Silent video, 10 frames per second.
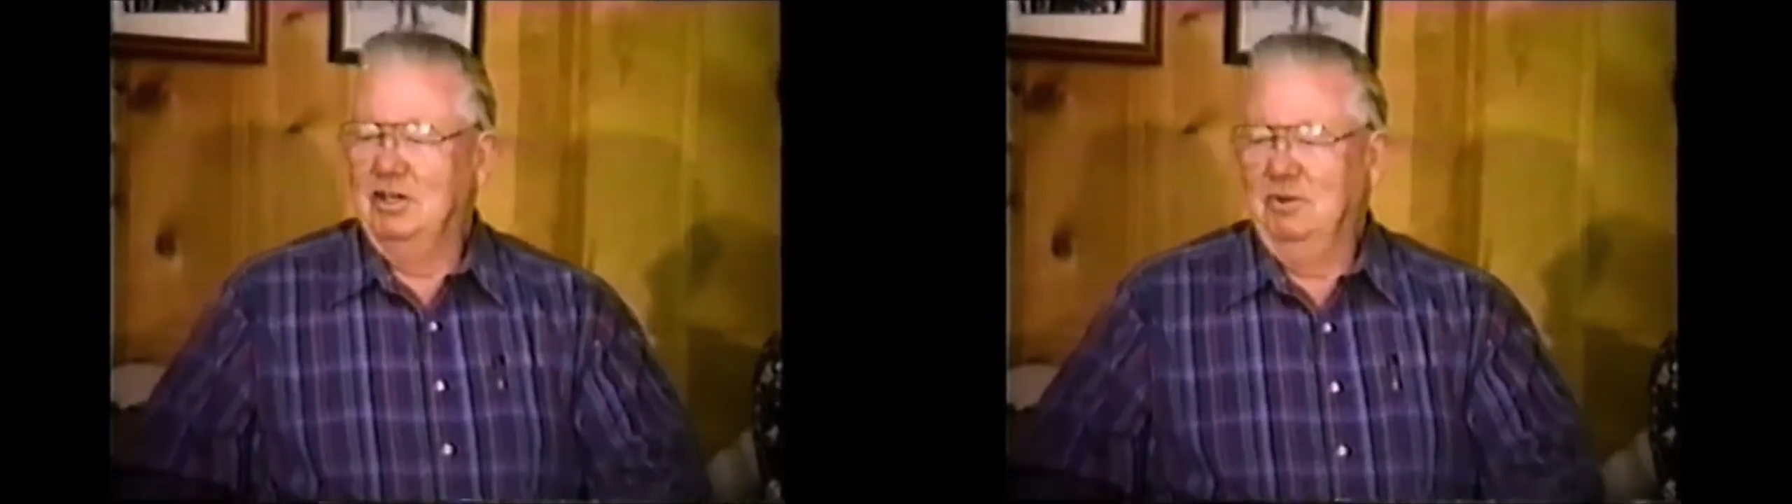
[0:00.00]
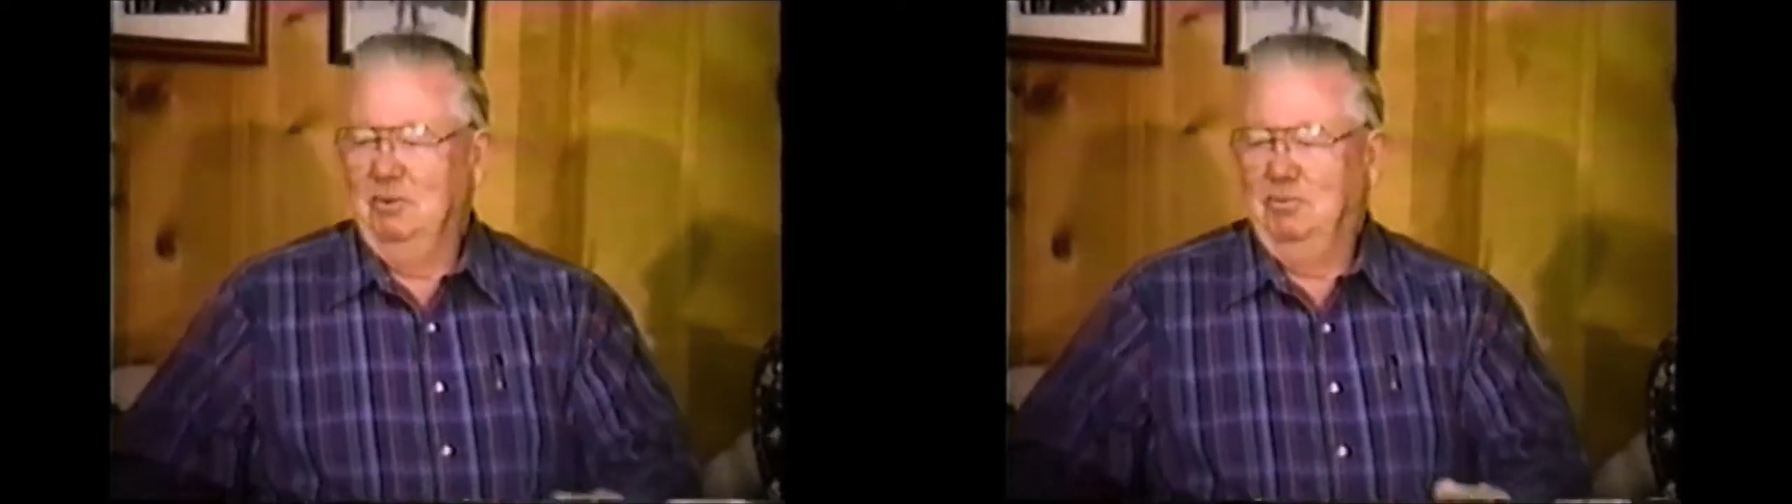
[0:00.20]

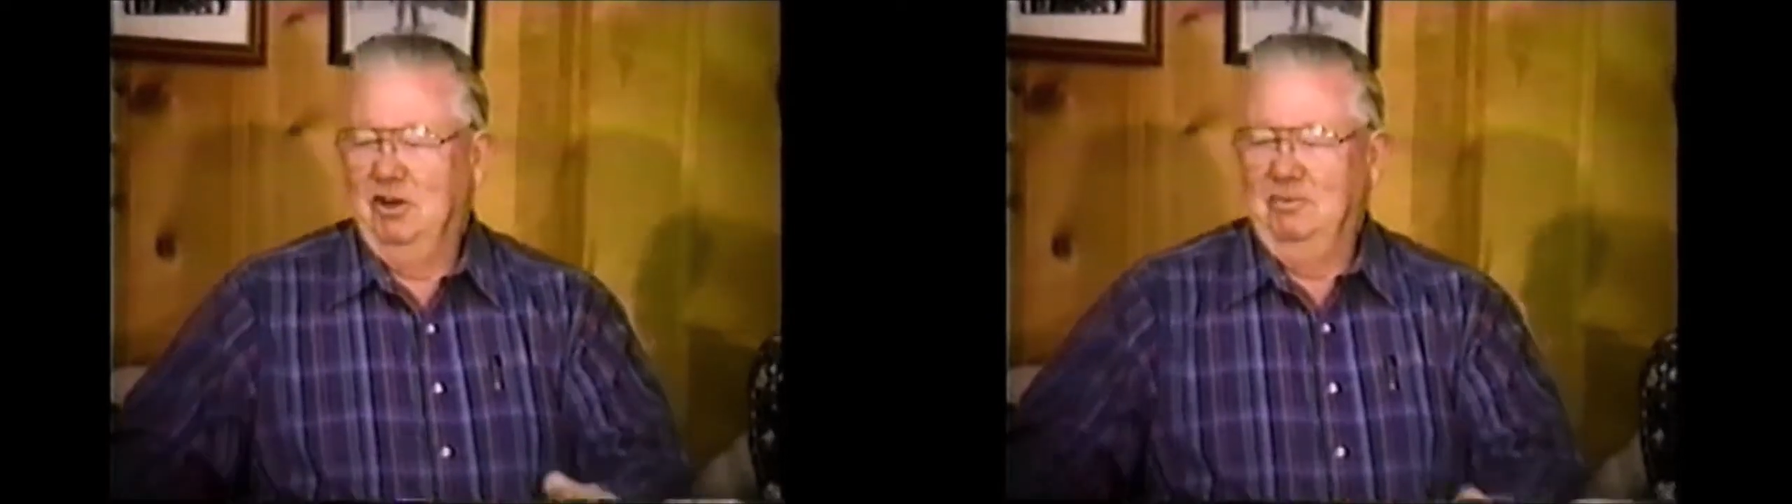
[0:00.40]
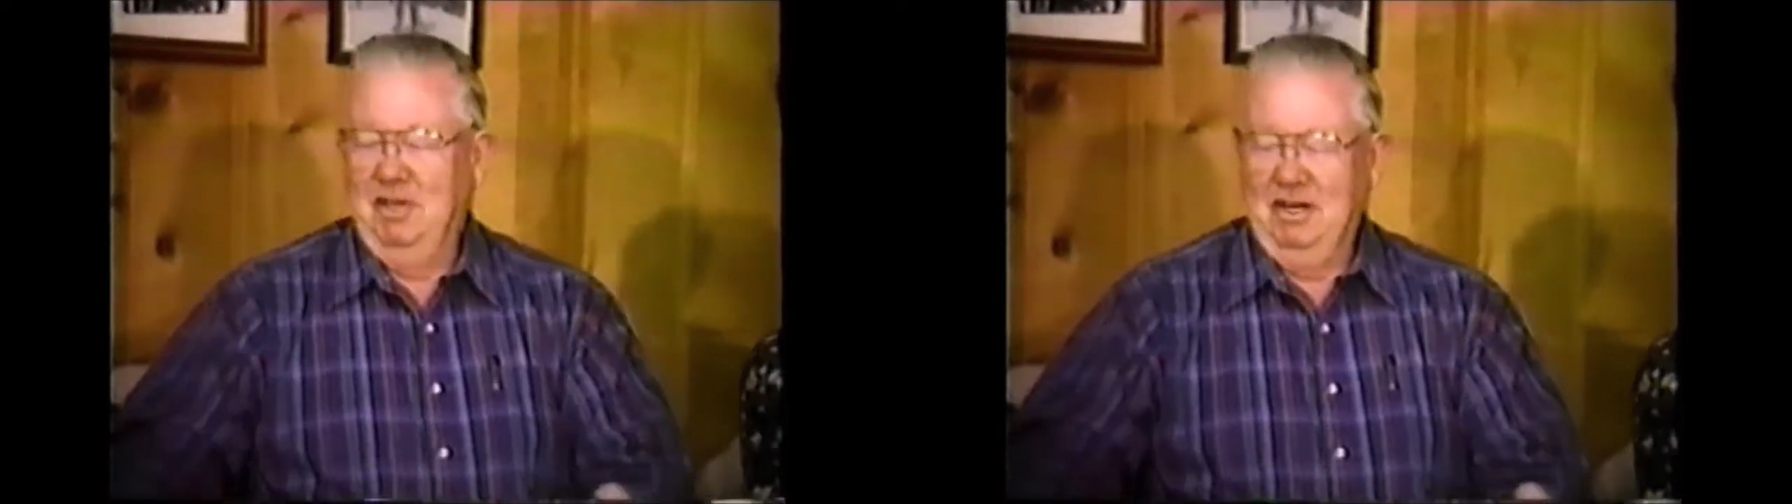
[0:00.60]
so we'd
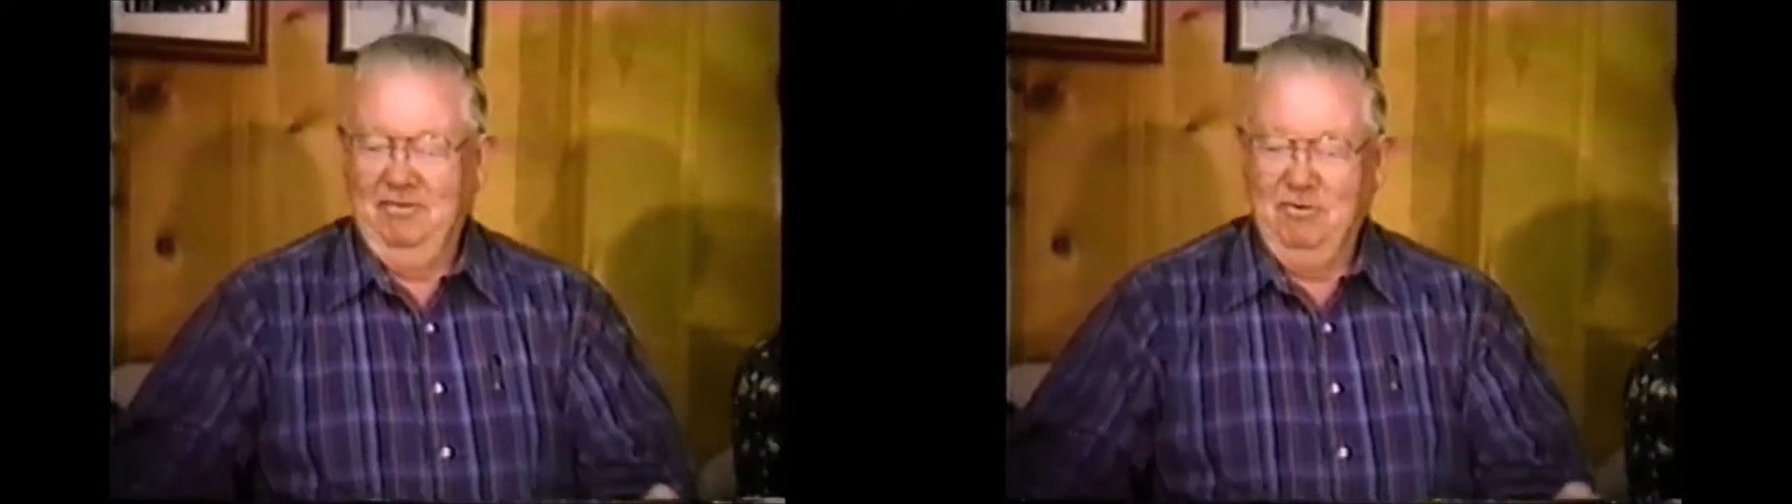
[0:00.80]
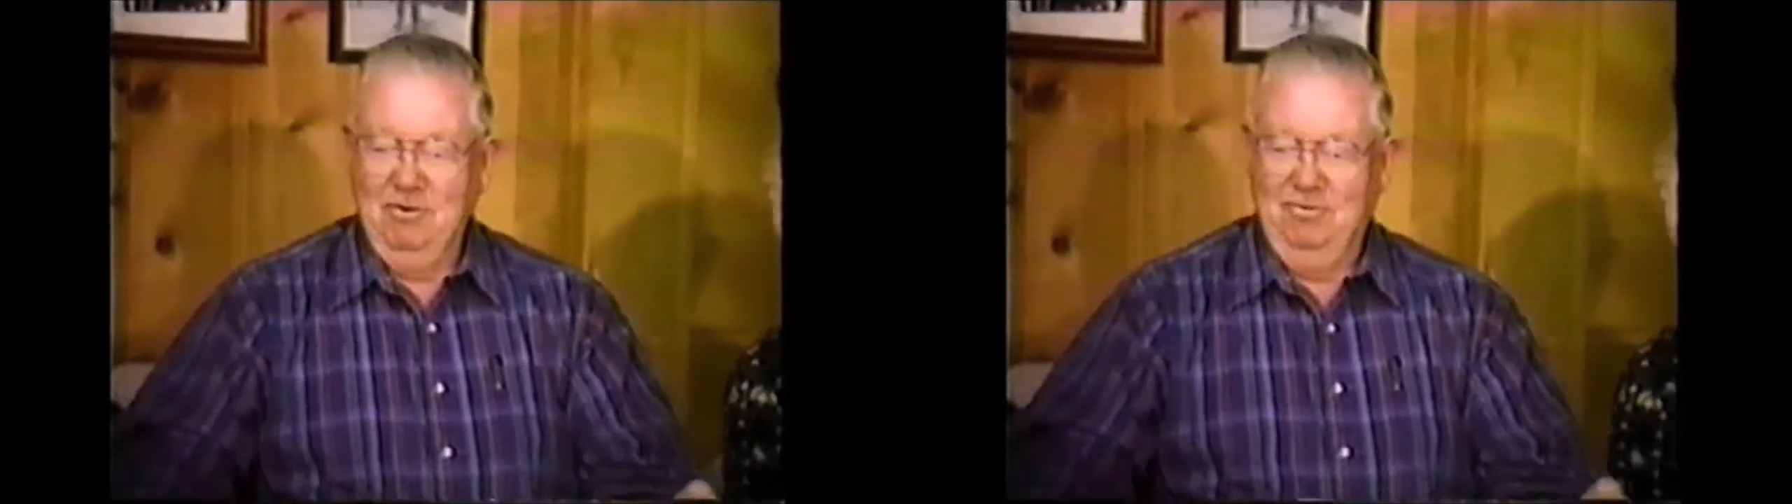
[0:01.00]
put them in a
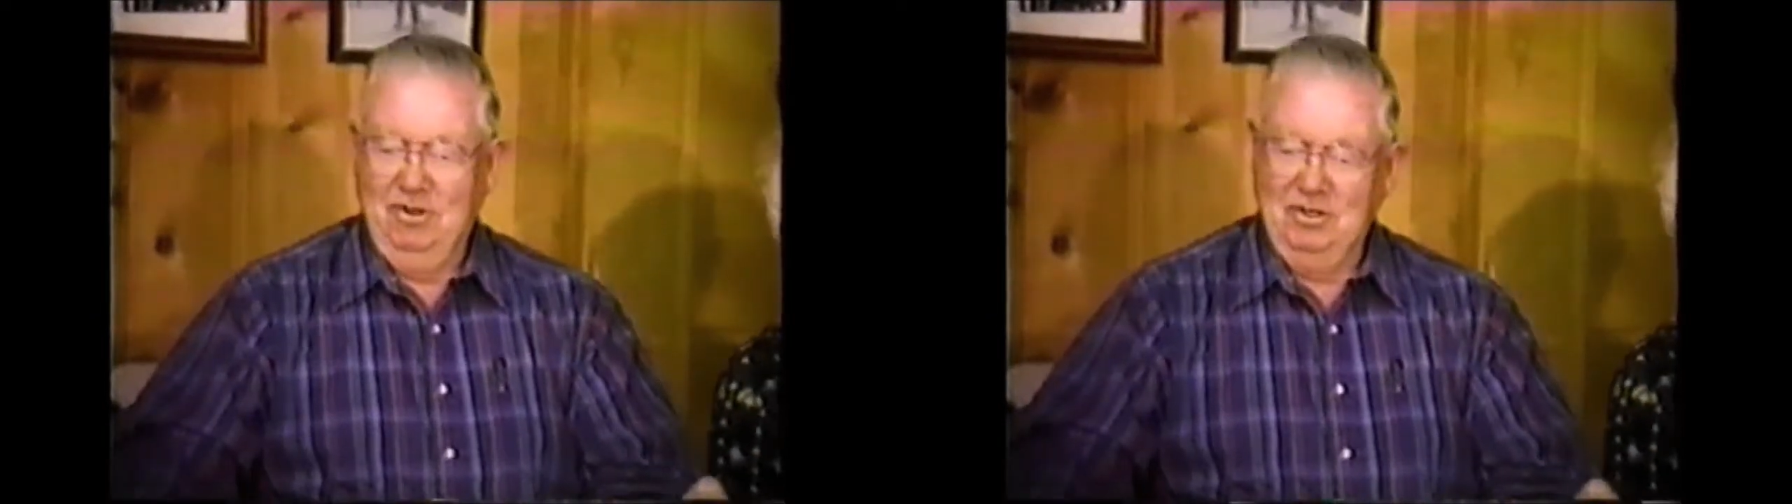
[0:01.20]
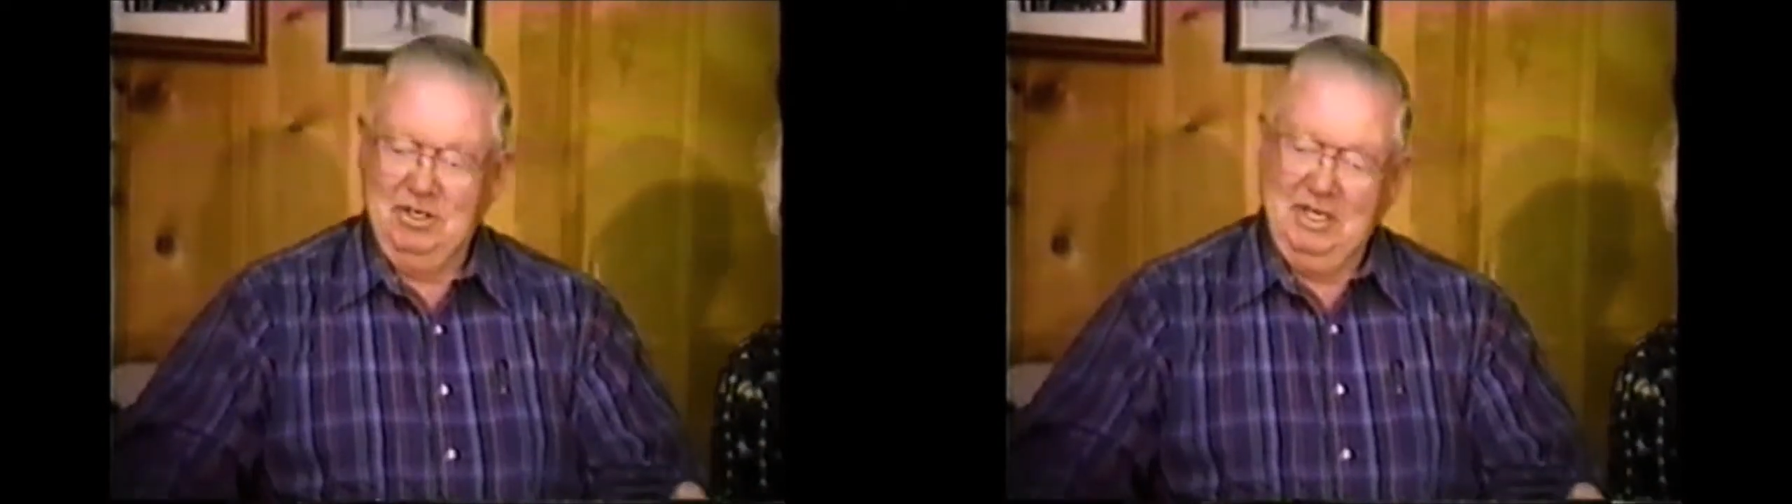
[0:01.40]

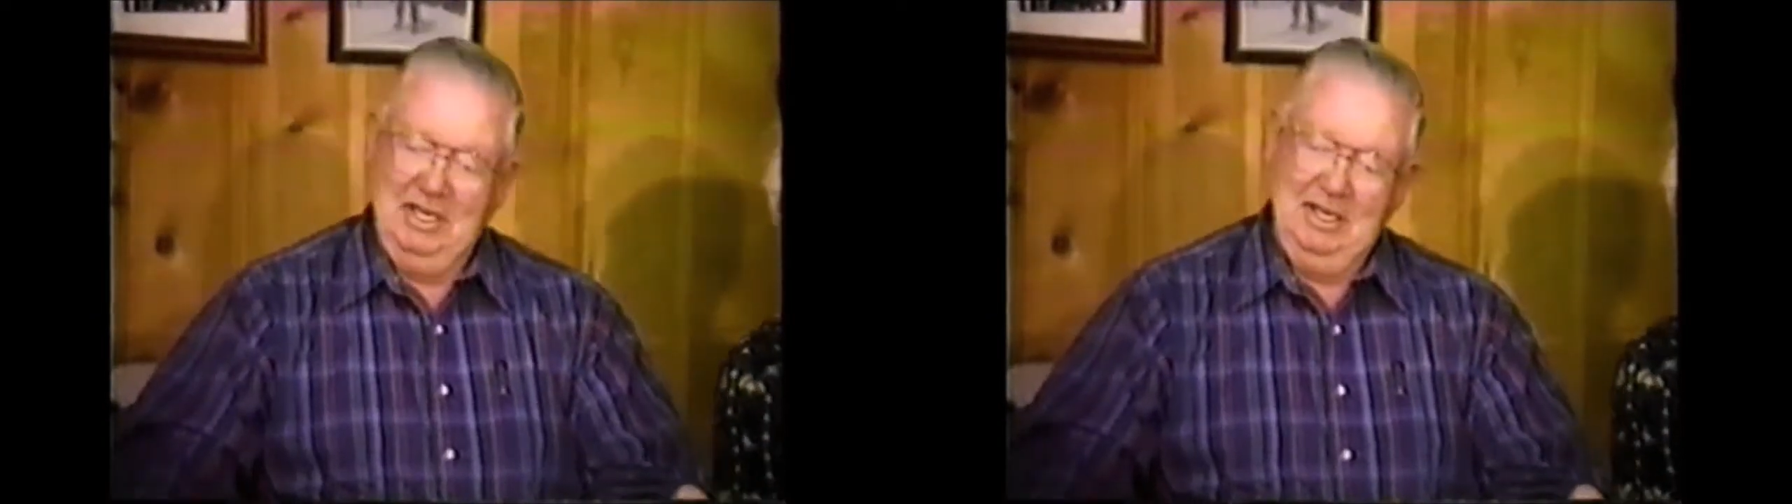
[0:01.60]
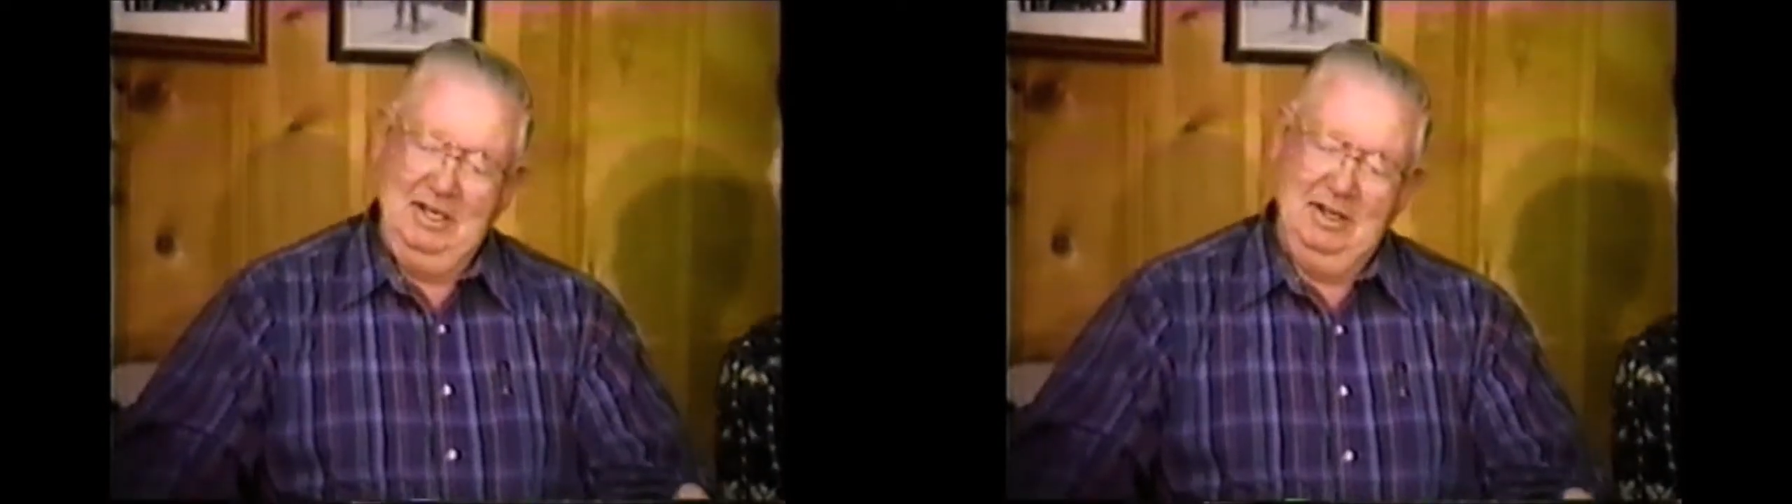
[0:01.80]
4-foot ski,